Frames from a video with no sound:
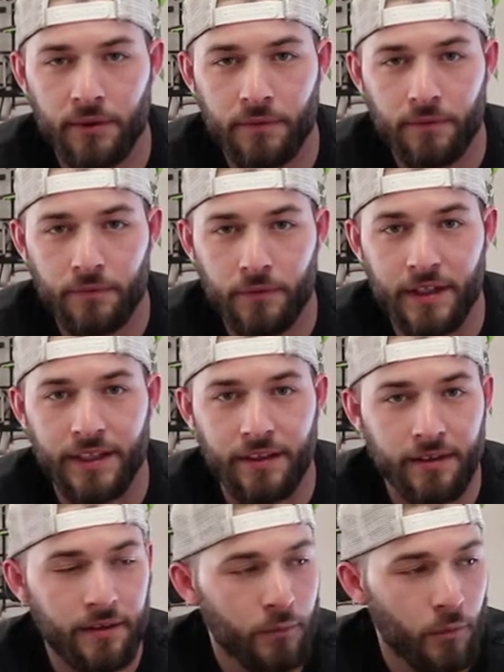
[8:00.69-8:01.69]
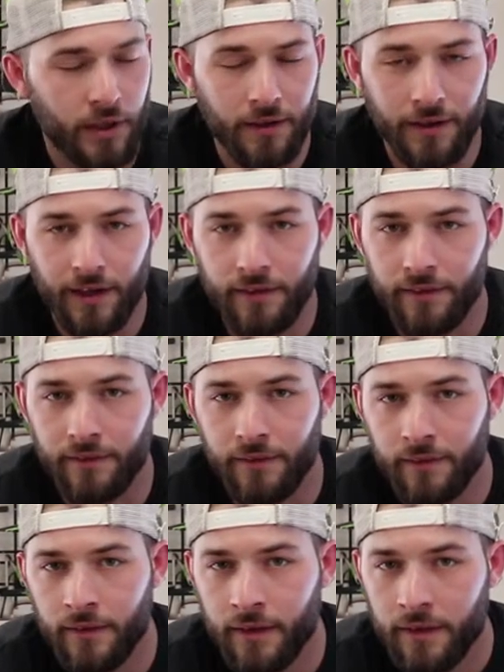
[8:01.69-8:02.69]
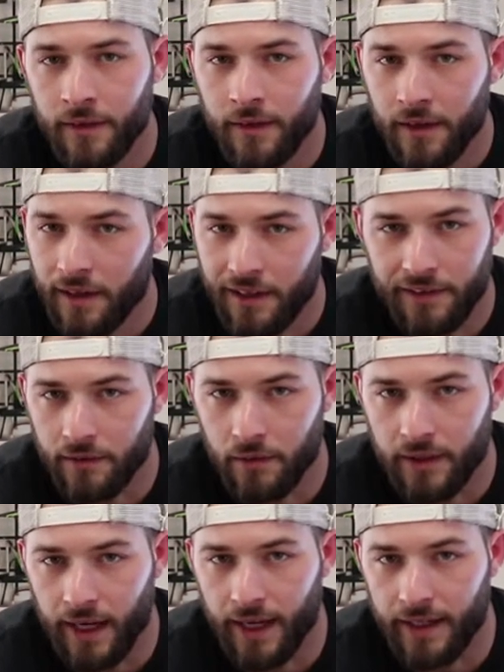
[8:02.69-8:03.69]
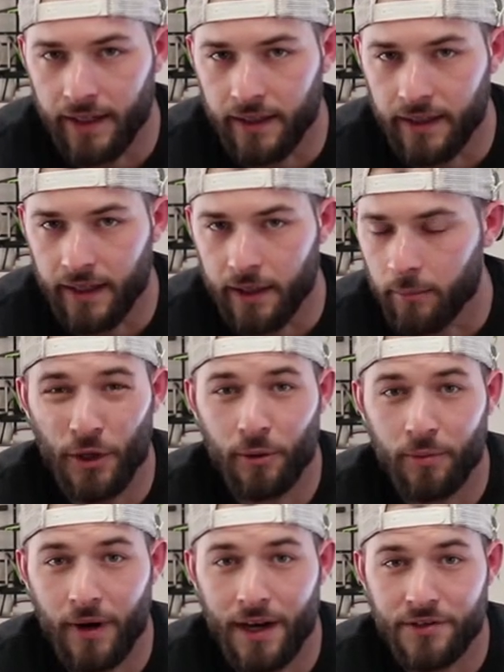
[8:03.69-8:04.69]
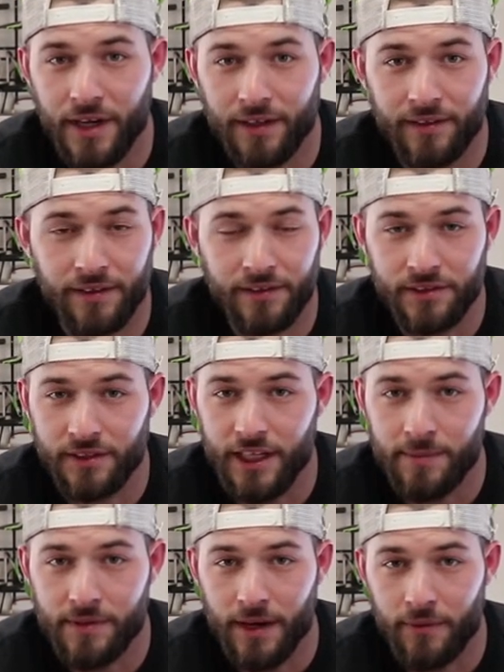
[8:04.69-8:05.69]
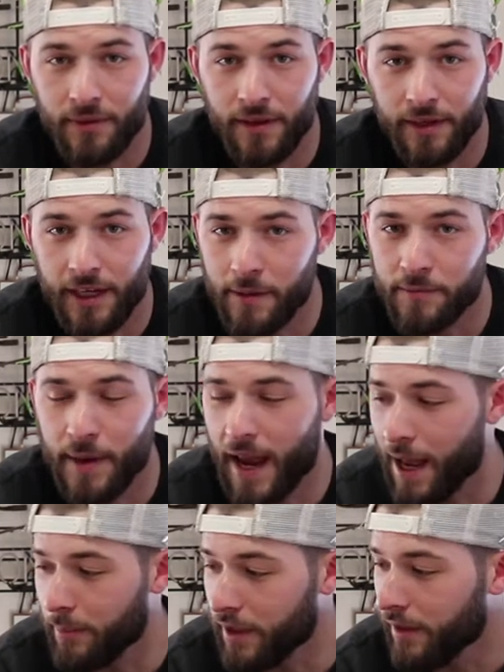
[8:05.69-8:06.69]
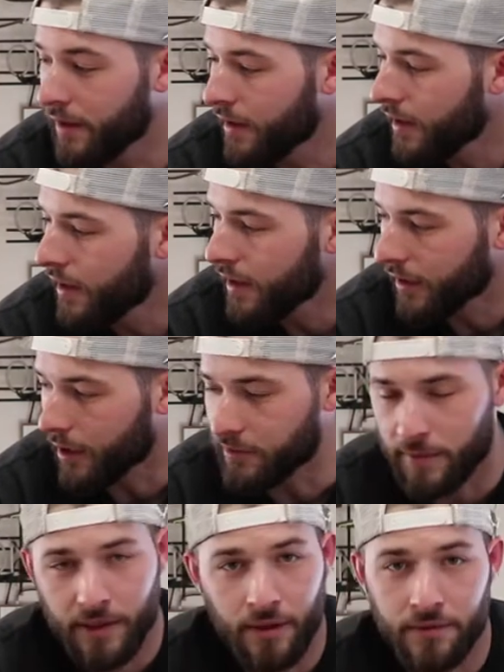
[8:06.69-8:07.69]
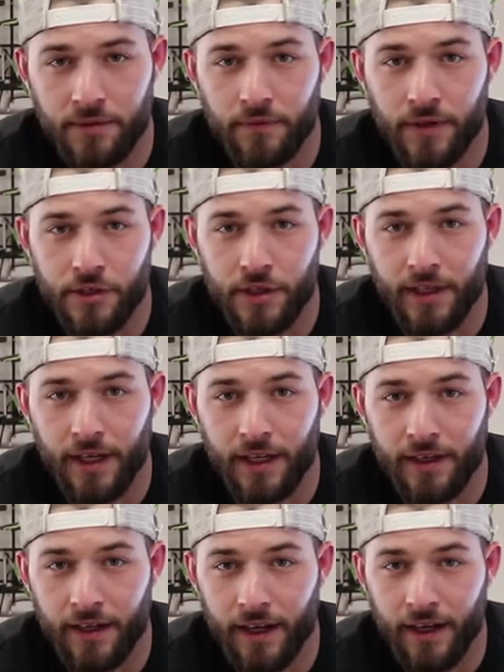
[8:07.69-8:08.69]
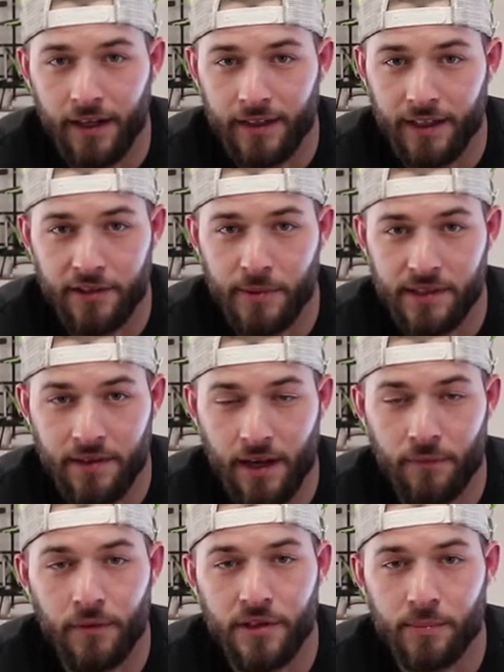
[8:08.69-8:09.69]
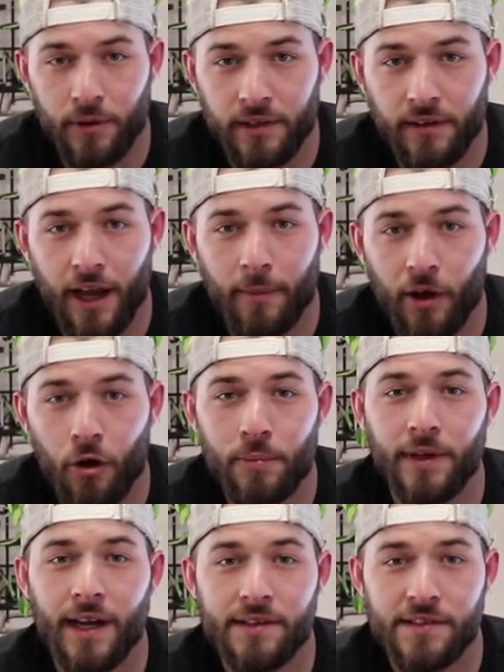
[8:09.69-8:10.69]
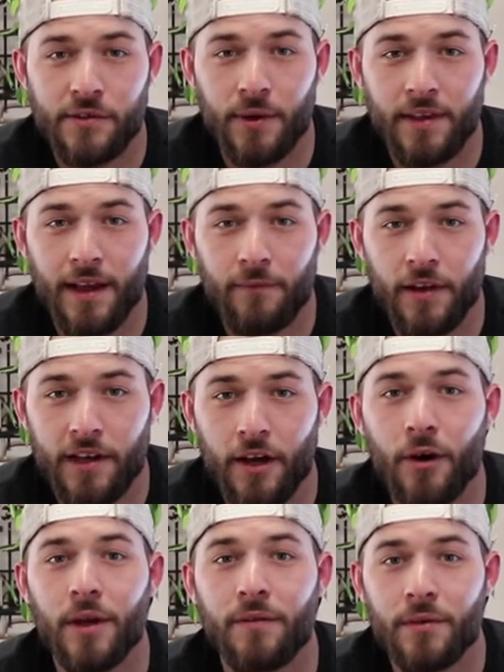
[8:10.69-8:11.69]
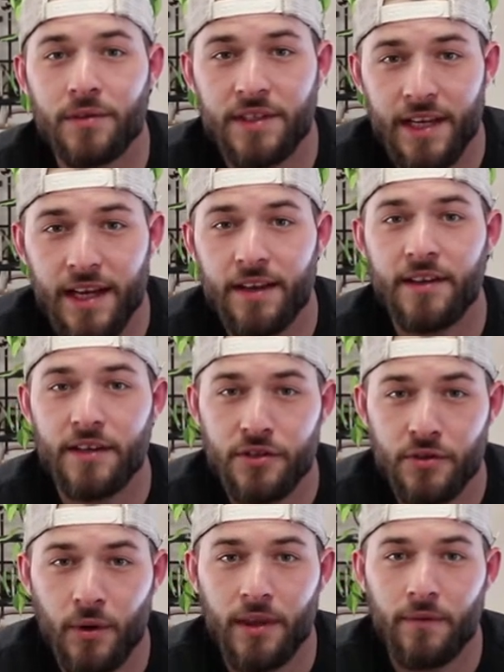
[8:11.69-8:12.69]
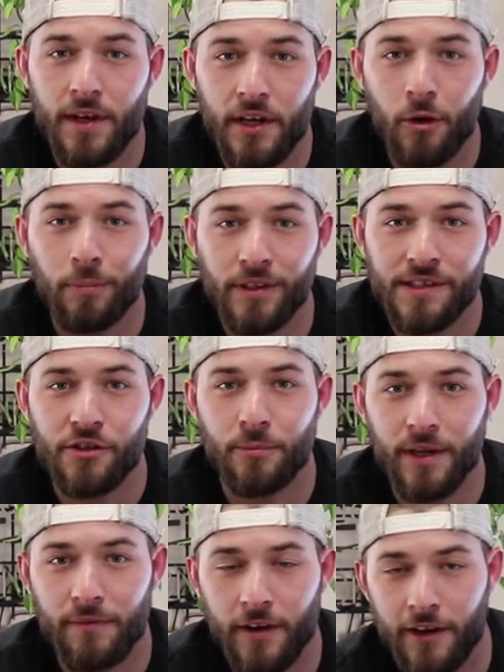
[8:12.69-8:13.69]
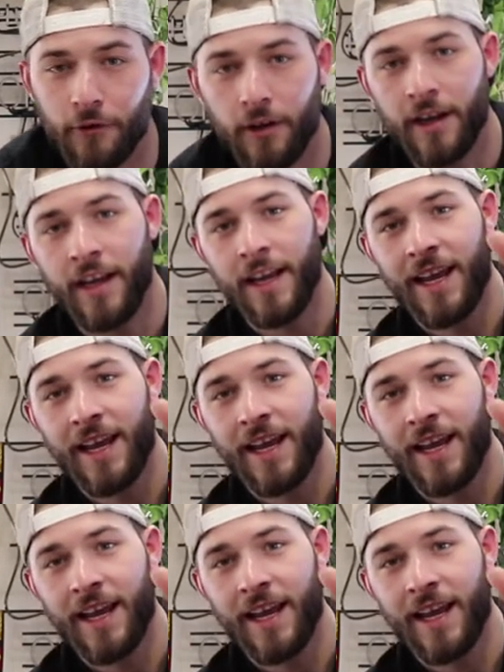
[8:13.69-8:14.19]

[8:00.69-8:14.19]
when the freaking winter ends and get to go kayaking again. Winter projects, it just keeps everything, keeps me happy, keeps me close to fishing and uh, gets me excited for the springtime. I hope you guys enjoyed that video. If you did enjoy the video, please do me a favor